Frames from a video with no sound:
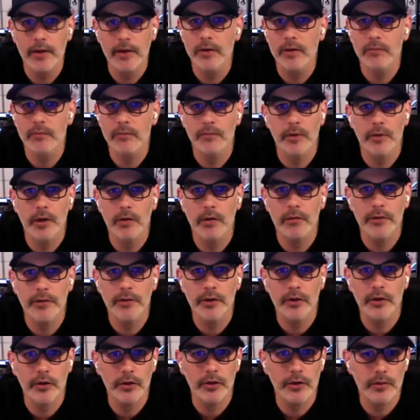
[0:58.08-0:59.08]
can hear
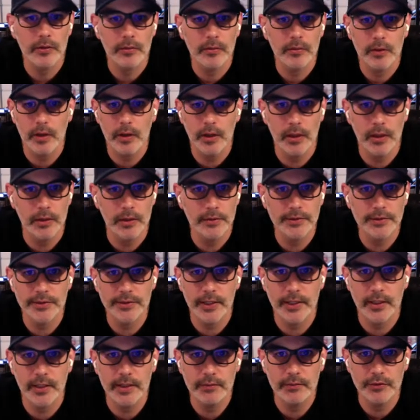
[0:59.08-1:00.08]
everything good.
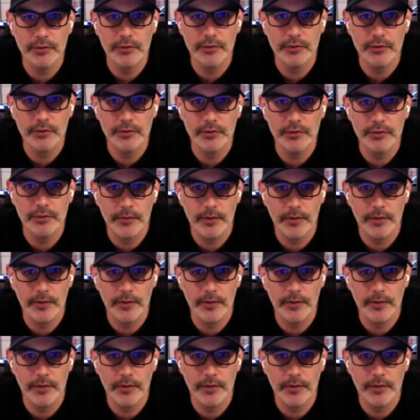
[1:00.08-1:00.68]
Sound level's good on my